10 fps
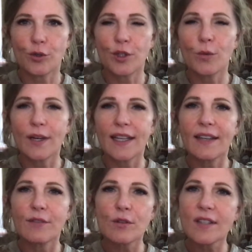You want to
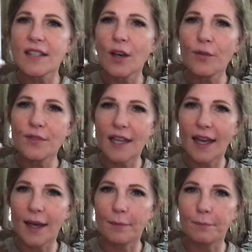give yourself
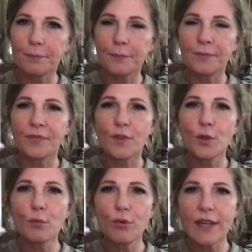time
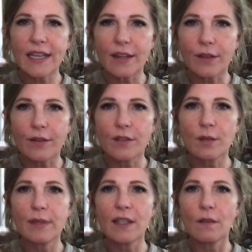to breathe, to
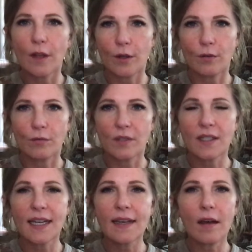be alone, to
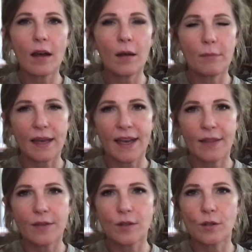take a hot bath,
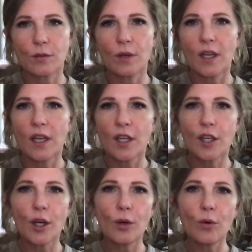to
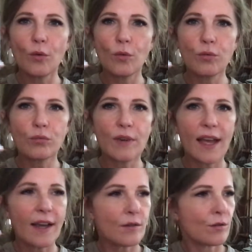go
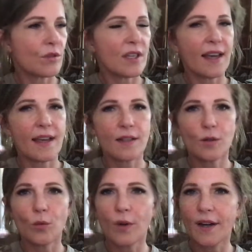exercise
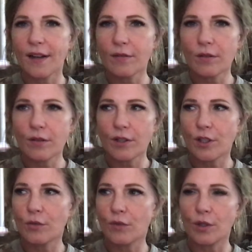or whatever
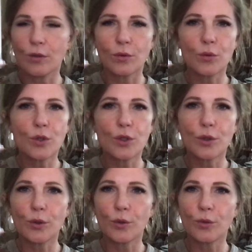you do
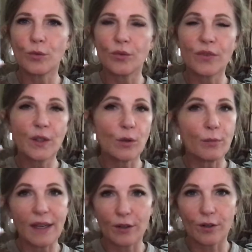to feel
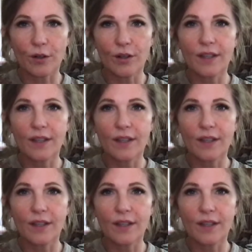better.